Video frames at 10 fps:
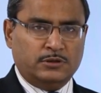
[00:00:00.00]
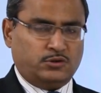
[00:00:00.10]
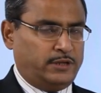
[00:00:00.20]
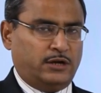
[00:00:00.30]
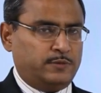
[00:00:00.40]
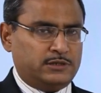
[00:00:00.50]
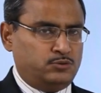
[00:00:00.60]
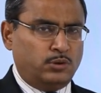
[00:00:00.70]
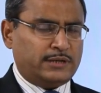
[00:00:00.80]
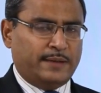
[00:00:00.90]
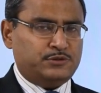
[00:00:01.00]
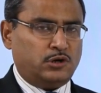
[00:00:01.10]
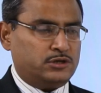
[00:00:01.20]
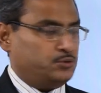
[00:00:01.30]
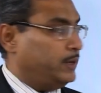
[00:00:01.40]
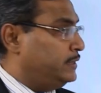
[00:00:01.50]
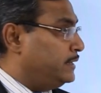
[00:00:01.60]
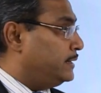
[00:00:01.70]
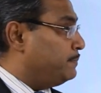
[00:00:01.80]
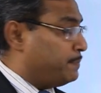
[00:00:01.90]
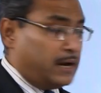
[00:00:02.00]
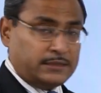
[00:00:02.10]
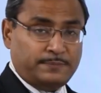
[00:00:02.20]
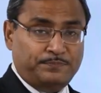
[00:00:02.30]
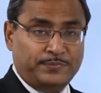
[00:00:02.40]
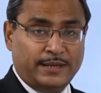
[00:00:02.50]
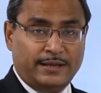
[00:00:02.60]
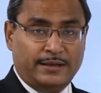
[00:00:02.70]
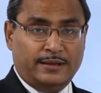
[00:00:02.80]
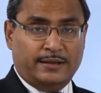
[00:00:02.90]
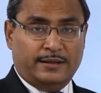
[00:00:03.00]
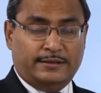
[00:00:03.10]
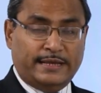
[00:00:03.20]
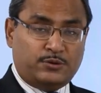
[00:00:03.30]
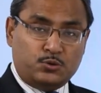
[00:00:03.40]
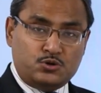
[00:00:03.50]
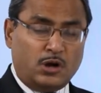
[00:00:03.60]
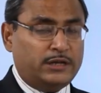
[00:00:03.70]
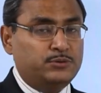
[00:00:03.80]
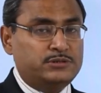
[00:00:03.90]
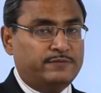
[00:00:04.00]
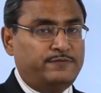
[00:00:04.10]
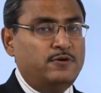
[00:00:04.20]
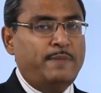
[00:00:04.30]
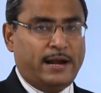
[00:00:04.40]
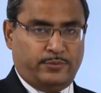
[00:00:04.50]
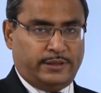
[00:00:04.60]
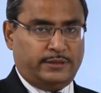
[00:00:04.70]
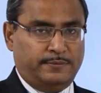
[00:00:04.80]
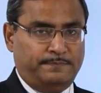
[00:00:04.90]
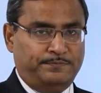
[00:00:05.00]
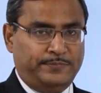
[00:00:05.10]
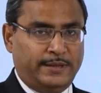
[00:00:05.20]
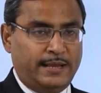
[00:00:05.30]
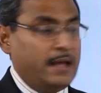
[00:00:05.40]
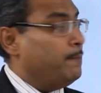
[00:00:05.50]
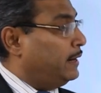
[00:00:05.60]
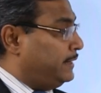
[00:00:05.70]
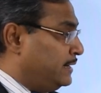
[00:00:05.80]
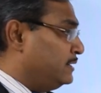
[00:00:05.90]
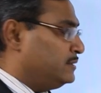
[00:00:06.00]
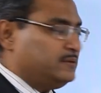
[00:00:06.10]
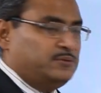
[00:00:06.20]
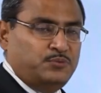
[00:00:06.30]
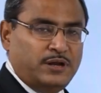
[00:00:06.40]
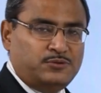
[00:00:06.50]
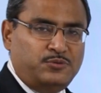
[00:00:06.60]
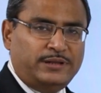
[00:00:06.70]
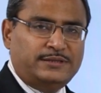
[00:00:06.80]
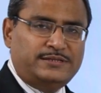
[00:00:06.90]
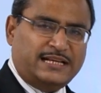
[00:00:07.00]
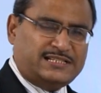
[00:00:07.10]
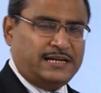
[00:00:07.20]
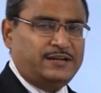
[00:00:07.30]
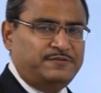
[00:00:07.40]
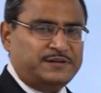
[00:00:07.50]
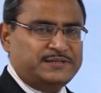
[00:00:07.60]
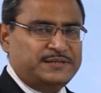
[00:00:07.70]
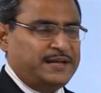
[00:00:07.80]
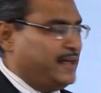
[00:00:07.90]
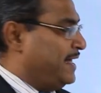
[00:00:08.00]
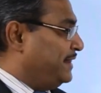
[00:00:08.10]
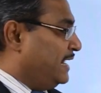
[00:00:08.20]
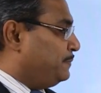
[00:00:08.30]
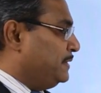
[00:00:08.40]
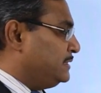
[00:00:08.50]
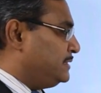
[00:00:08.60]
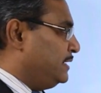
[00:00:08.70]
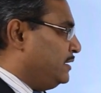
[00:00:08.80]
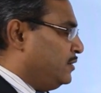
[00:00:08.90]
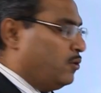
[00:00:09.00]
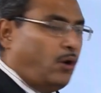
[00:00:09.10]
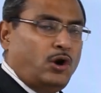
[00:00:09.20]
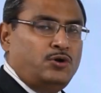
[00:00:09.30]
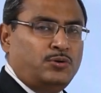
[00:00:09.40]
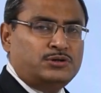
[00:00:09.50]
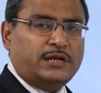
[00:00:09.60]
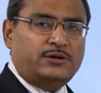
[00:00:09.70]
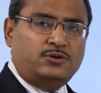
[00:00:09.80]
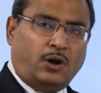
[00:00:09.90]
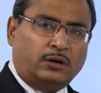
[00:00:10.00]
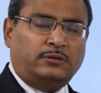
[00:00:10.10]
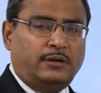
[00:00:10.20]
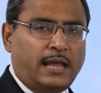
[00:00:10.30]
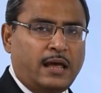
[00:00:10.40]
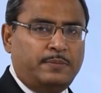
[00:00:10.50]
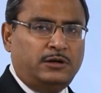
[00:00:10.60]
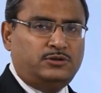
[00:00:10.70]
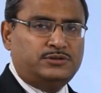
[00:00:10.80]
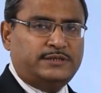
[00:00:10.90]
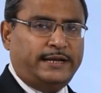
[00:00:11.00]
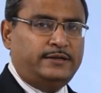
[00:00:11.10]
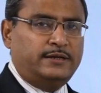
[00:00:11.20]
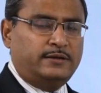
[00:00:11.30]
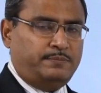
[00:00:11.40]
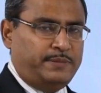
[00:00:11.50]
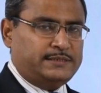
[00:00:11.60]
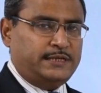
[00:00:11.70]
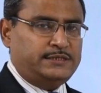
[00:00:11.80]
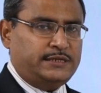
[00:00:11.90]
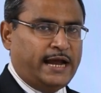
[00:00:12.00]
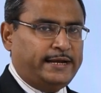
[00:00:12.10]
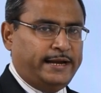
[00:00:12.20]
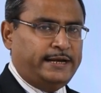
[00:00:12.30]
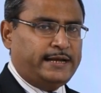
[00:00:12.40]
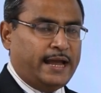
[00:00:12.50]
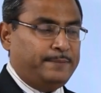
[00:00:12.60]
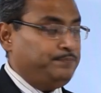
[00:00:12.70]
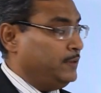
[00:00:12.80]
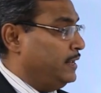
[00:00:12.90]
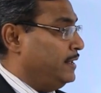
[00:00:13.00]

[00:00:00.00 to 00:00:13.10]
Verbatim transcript: So there was no time slots were there, but they could not use the full bandwidth. But here we are doing just the reverse. That means all nodes are not liable to send their message at any time,